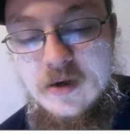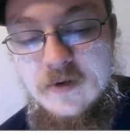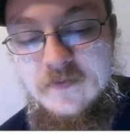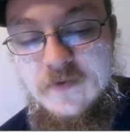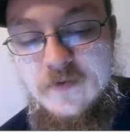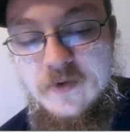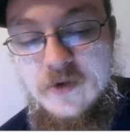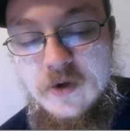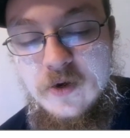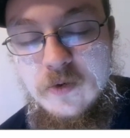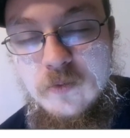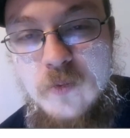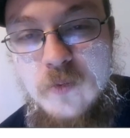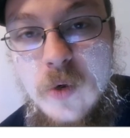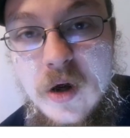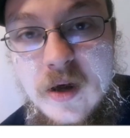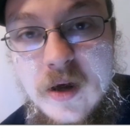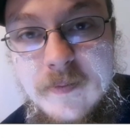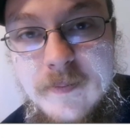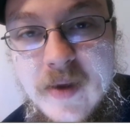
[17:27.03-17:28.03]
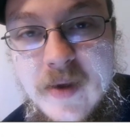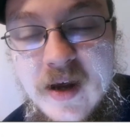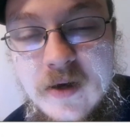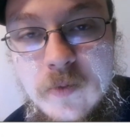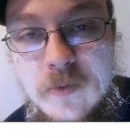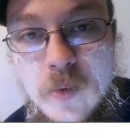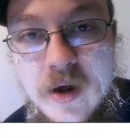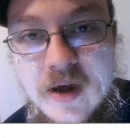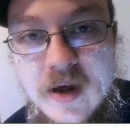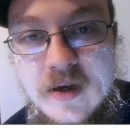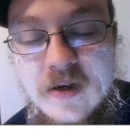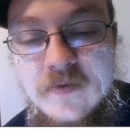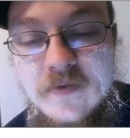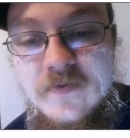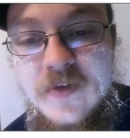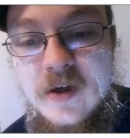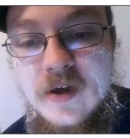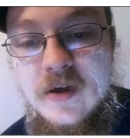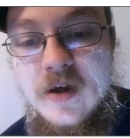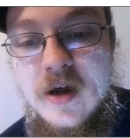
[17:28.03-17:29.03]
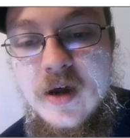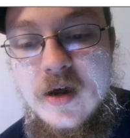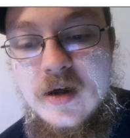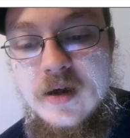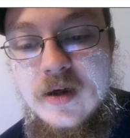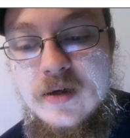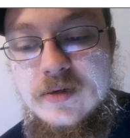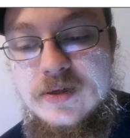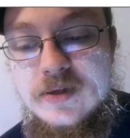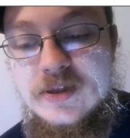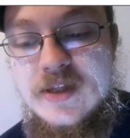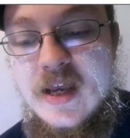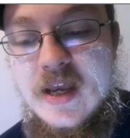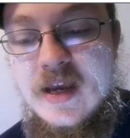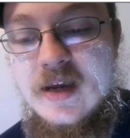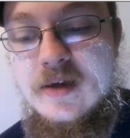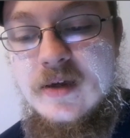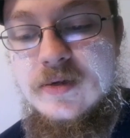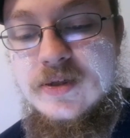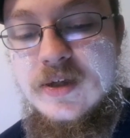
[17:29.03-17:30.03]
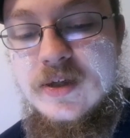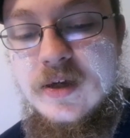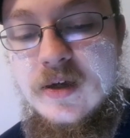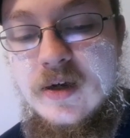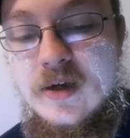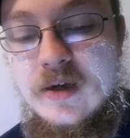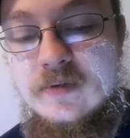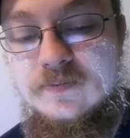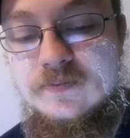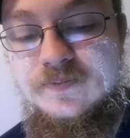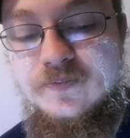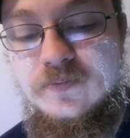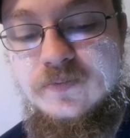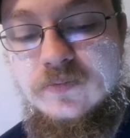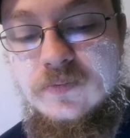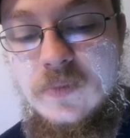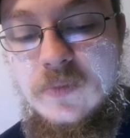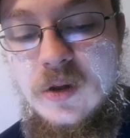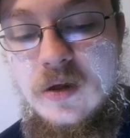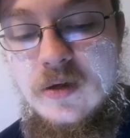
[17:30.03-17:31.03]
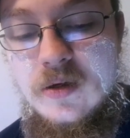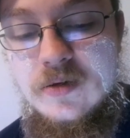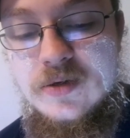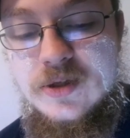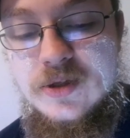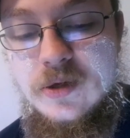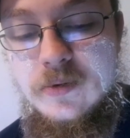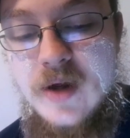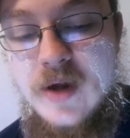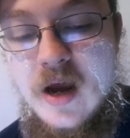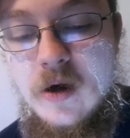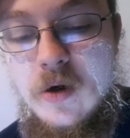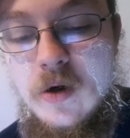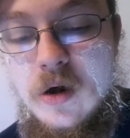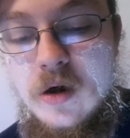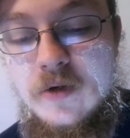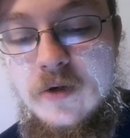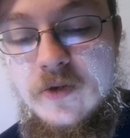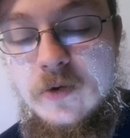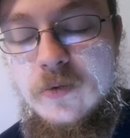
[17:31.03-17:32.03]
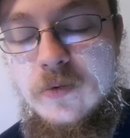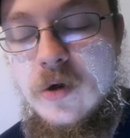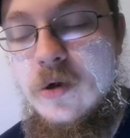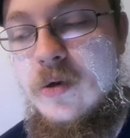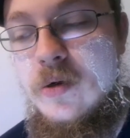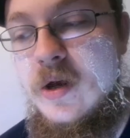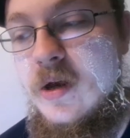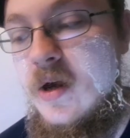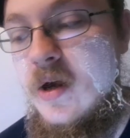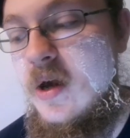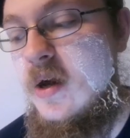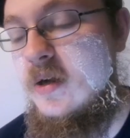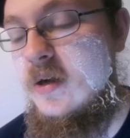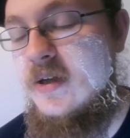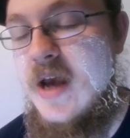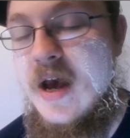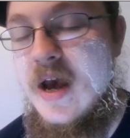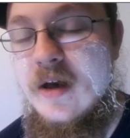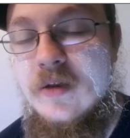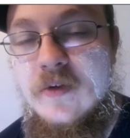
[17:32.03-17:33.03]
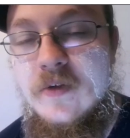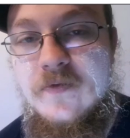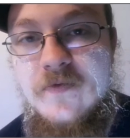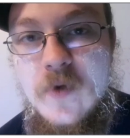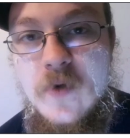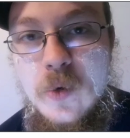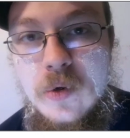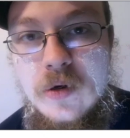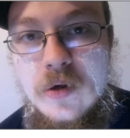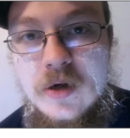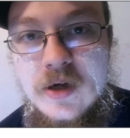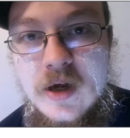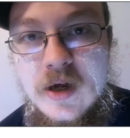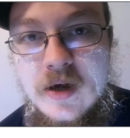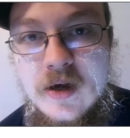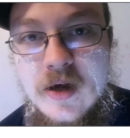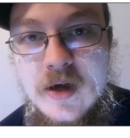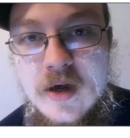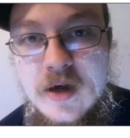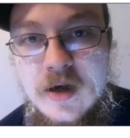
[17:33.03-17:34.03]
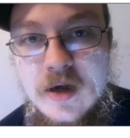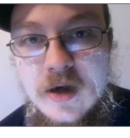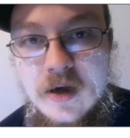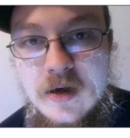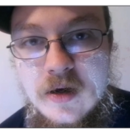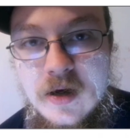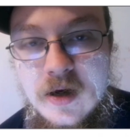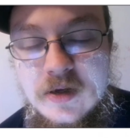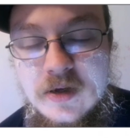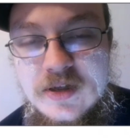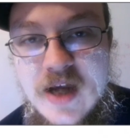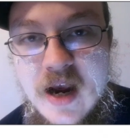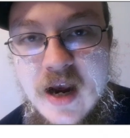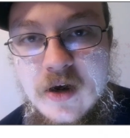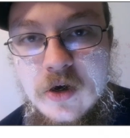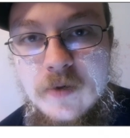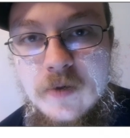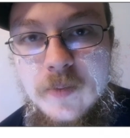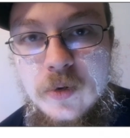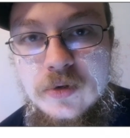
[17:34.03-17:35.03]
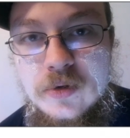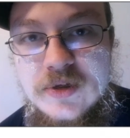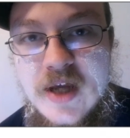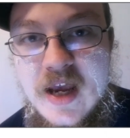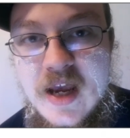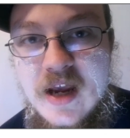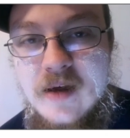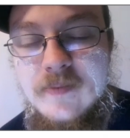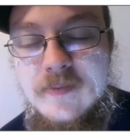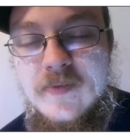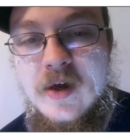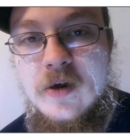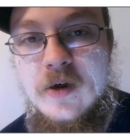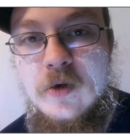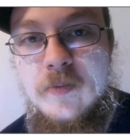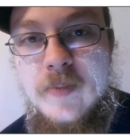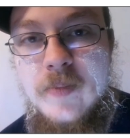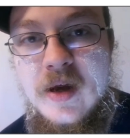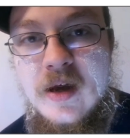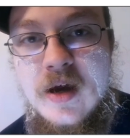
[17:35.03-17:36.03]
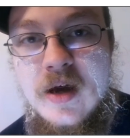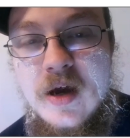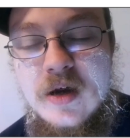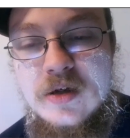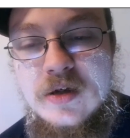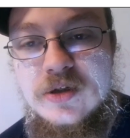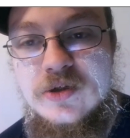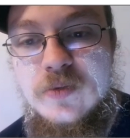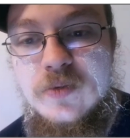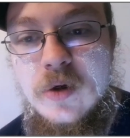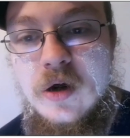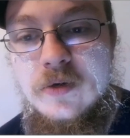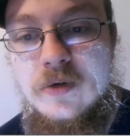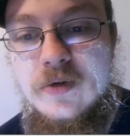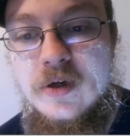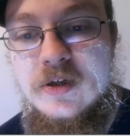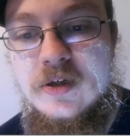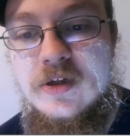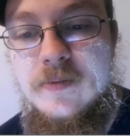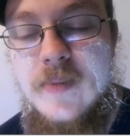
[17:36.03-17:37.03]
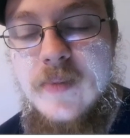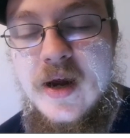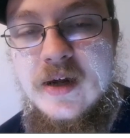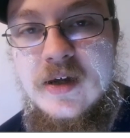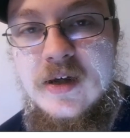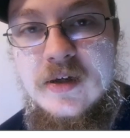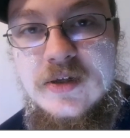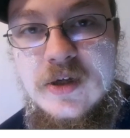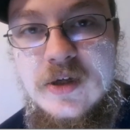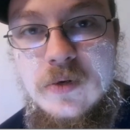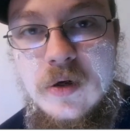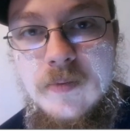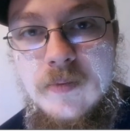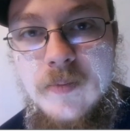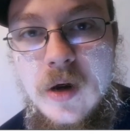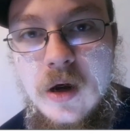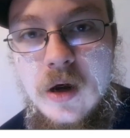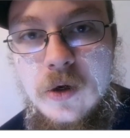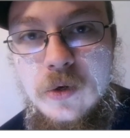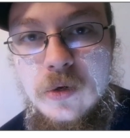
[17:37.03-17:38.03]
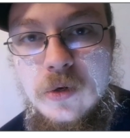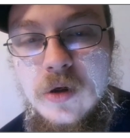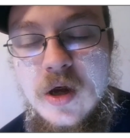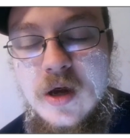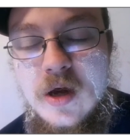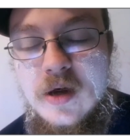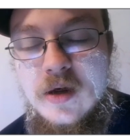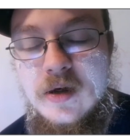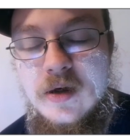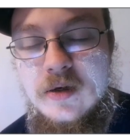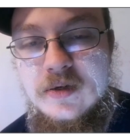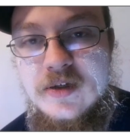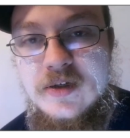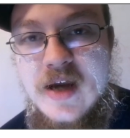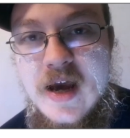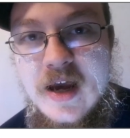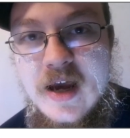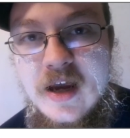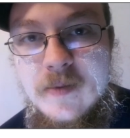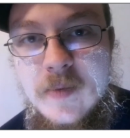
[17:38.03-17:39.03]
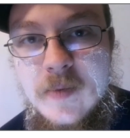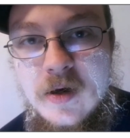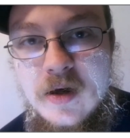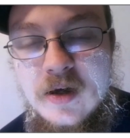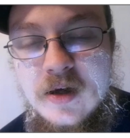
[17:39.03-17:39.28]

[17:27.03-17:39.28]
for their one big win of the season. So now on the road at California, a terrible team that'll be struggling to make it to a bowl game,